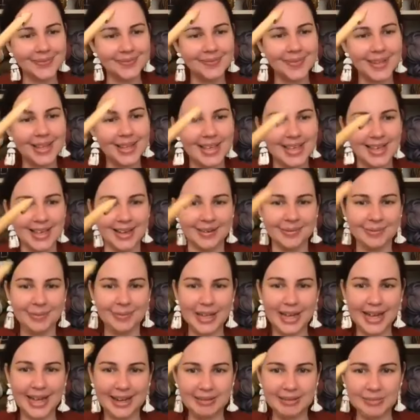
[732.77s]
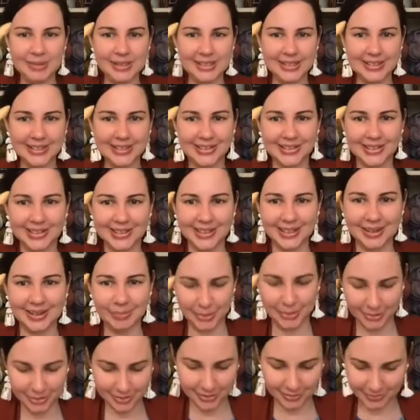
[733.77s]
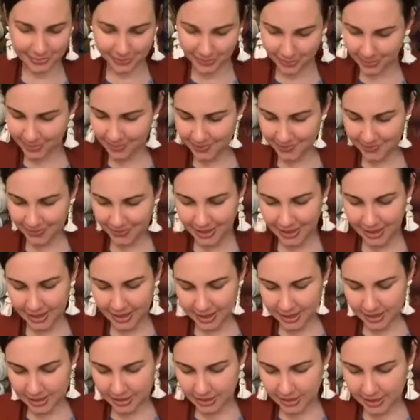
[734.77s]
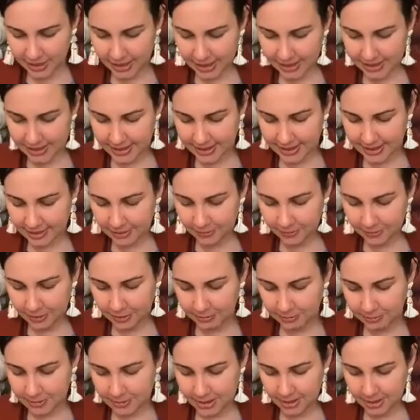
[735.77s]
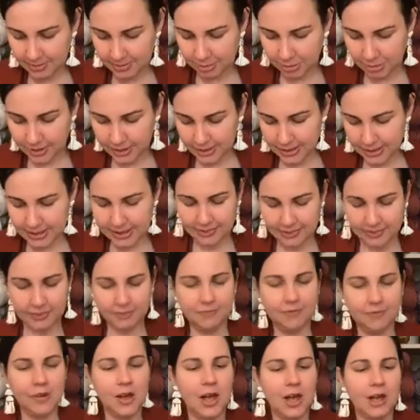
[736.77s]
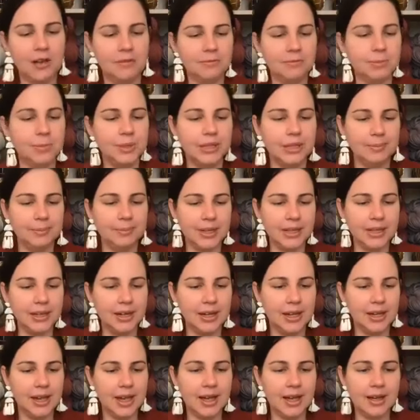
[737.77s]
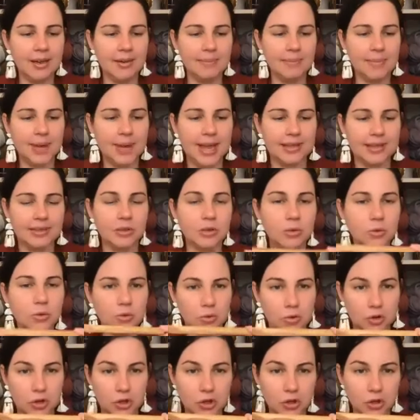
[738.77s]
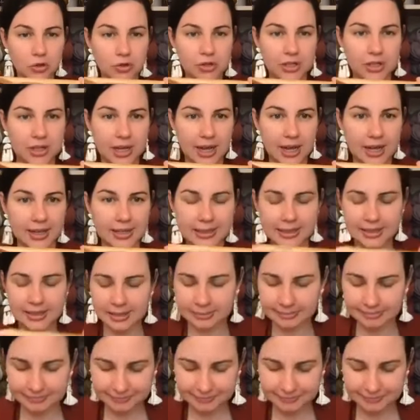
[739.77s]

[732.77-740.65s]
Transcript: yep, absolutely beautiful. So that's the 15.75 millimeter and or Q size.